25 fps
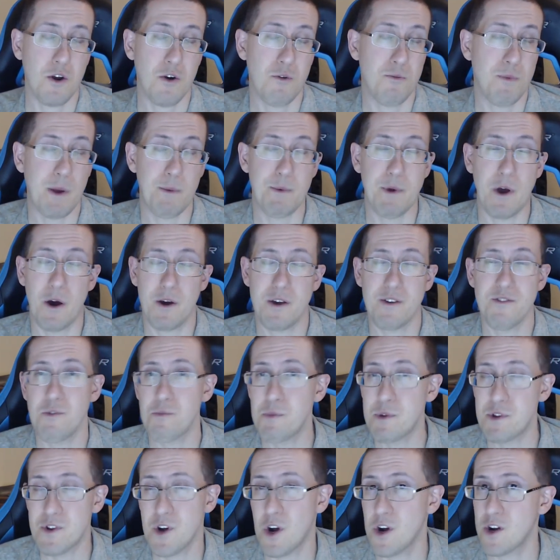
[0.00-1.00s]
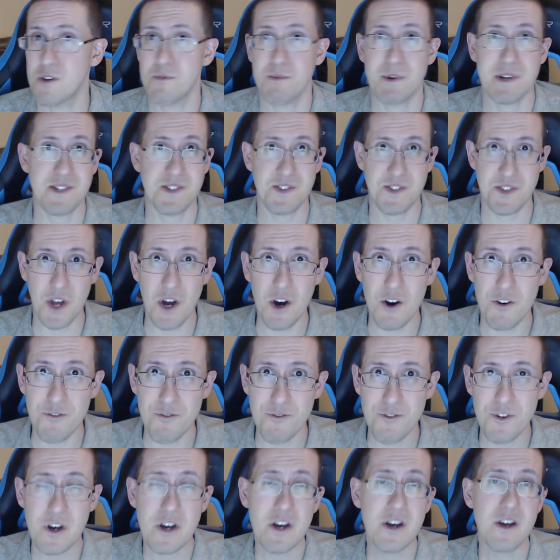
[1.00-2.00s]
or maybe I'll even be talking to
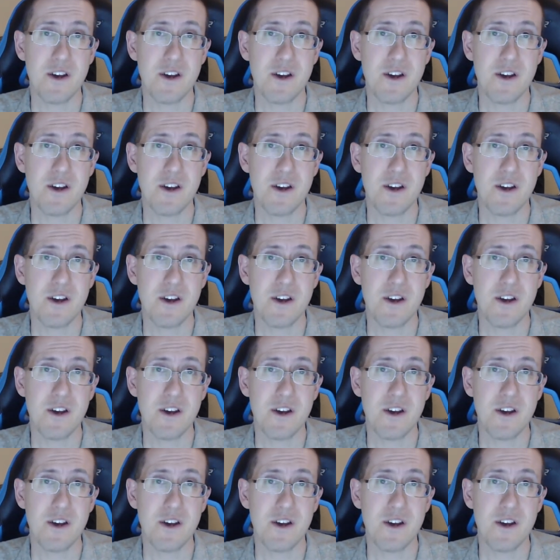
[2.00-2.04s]
myself